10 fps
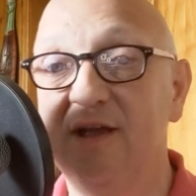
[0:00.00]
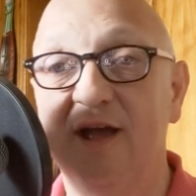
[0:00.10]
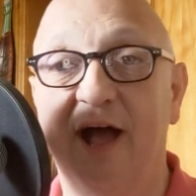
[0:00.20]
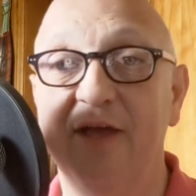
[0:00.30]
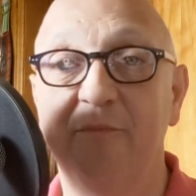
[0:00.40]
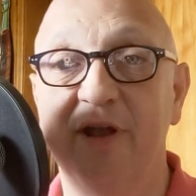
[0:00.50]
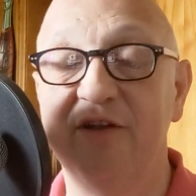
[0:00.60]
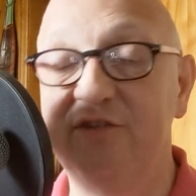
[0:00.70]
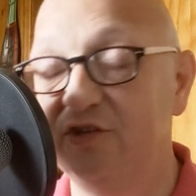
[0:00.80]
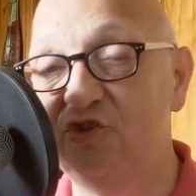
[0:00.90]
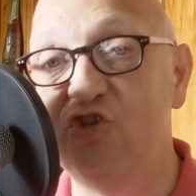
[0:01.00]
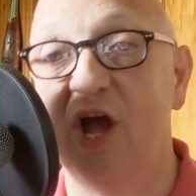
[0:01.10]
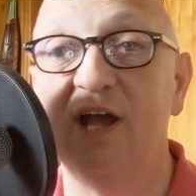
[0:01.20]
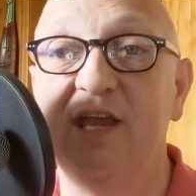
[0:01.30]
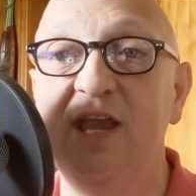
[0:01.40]
I have been a disc
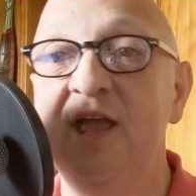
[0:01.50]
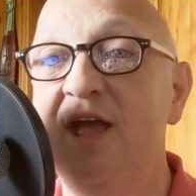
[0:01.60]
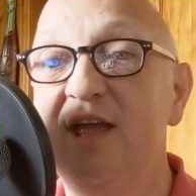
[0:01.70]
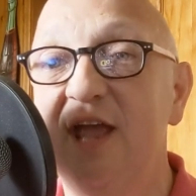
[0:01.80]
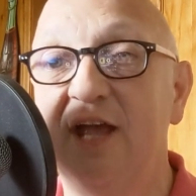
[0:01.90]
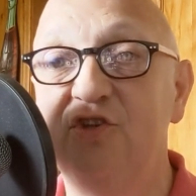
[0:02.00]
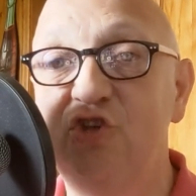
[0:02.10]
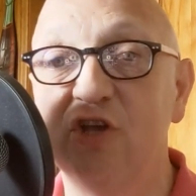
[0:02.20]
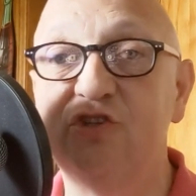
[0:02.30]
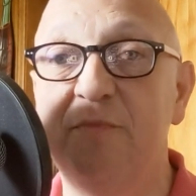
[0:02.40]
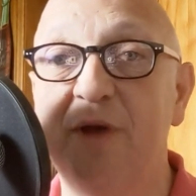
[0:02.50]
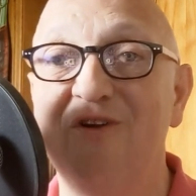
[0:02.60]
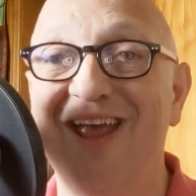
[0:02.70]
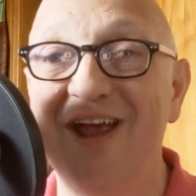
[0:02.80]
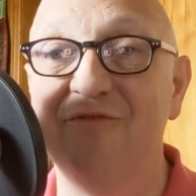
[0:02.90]
jockey in just
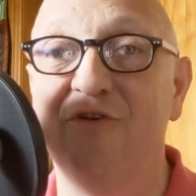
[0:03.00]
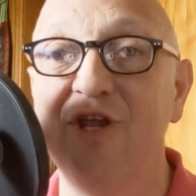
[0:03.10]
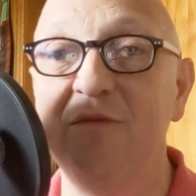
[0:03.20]
about every